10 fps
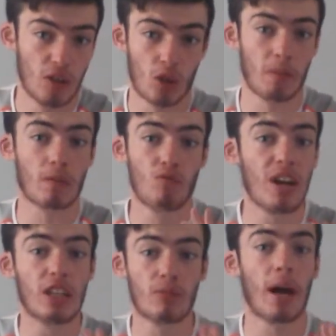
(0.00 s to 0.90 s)
Something
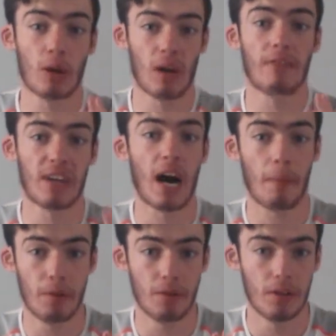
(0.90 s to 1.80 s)
really dramatic will have to
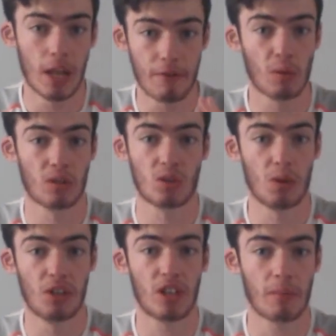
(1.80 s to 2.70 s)
happen if he wants to
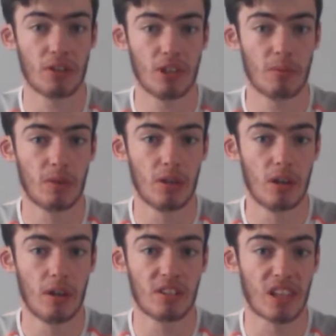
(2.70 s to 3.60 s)
win the championship.
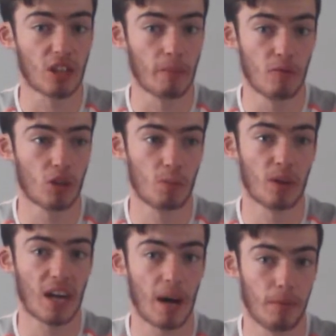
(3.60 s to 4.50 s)
It's either going to be
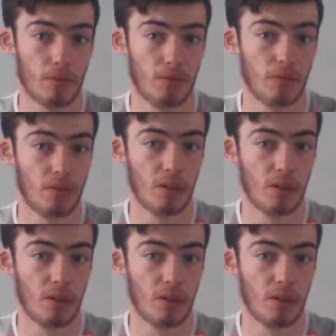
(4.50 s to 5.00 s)
Rosberg or Hamilton.